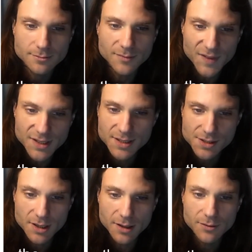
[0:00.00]
This is
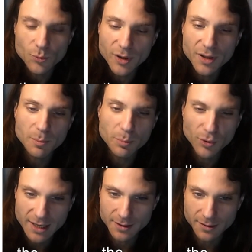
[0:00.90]
done with
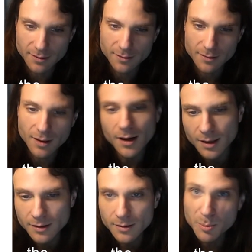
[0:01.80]
bracketing,
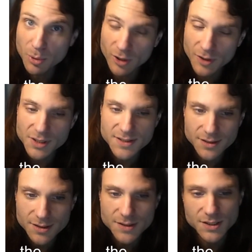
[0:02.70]
i.e.
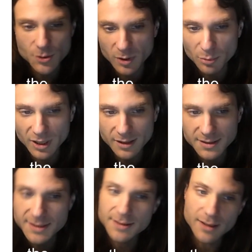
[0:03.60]
parentheses, square
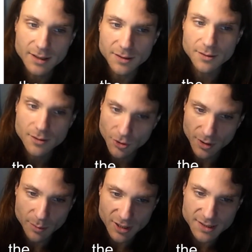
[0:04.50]
brackets, and curly
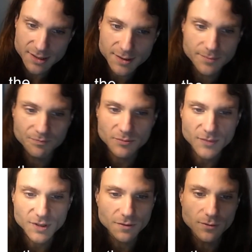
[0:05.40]
braces.
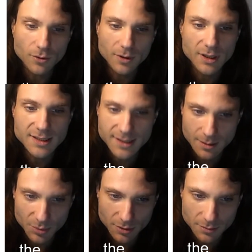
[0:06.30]
For example,